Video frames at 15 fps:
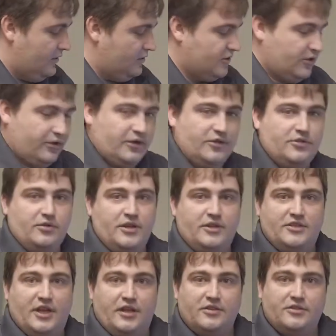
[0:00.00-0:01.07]
circuitry
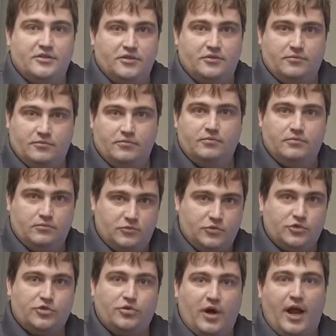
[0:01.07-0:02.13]
tends to
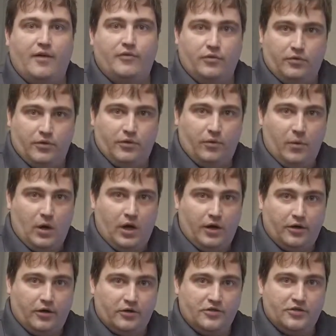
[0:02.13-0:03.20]
travel with the
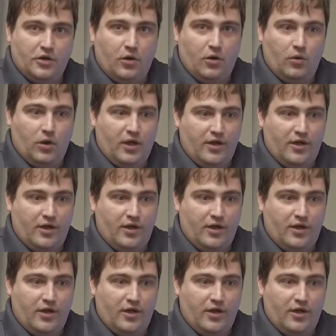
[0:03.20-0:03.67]
water. So